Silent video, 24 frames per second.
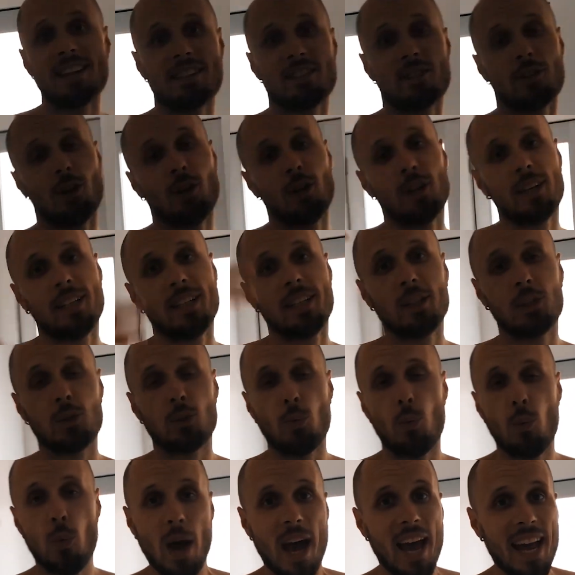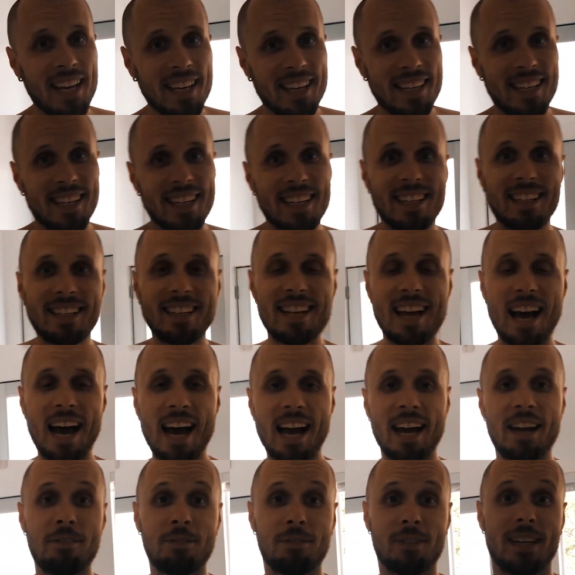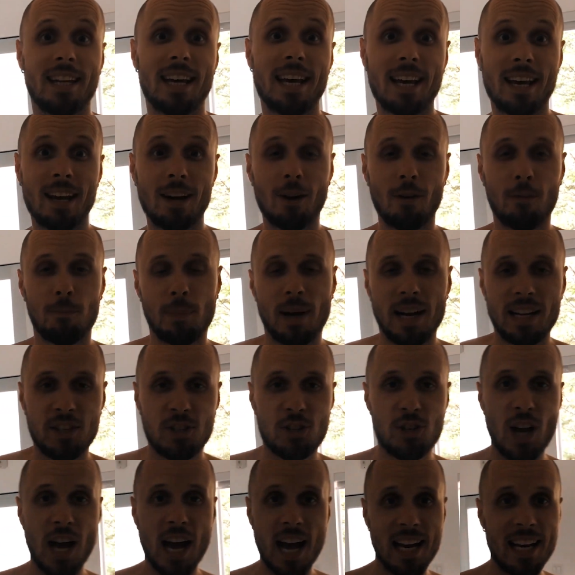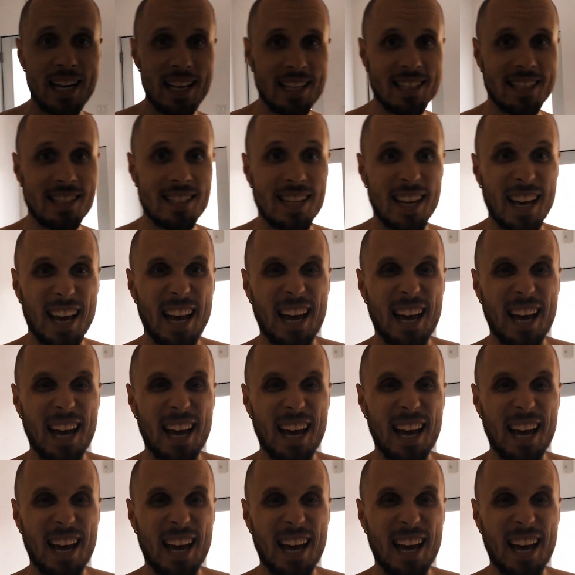is already 29 day of my challenge